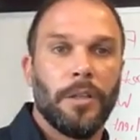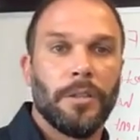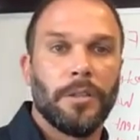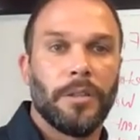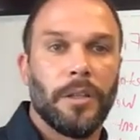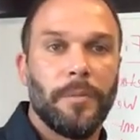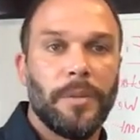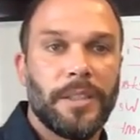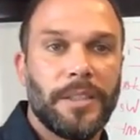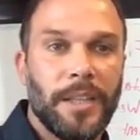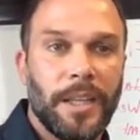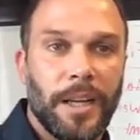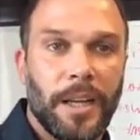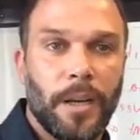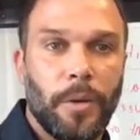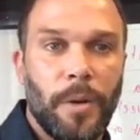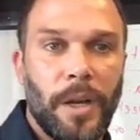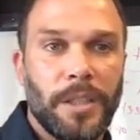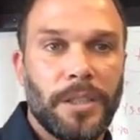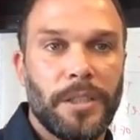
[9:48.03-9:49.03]
So let me see, I got
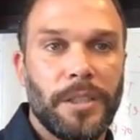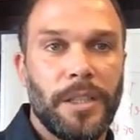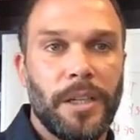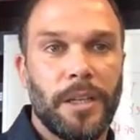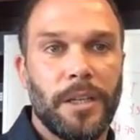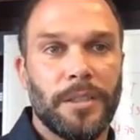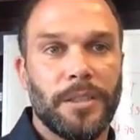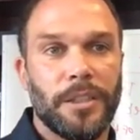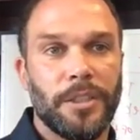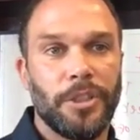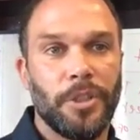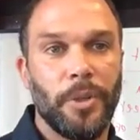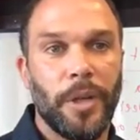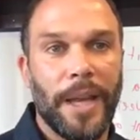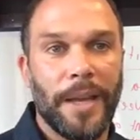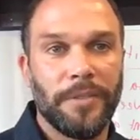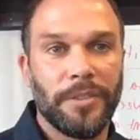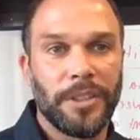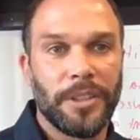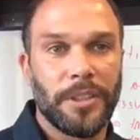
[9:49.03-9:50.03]
a question here. It says, do you
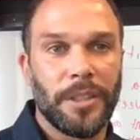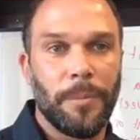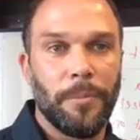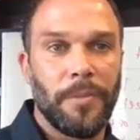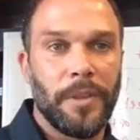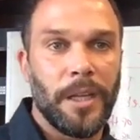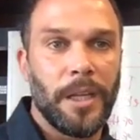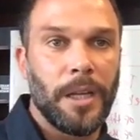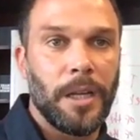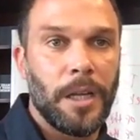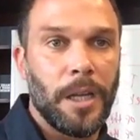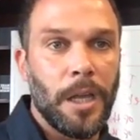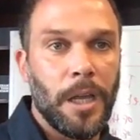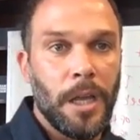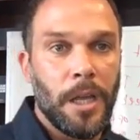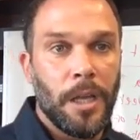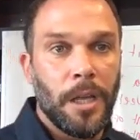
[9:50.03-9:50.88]
have something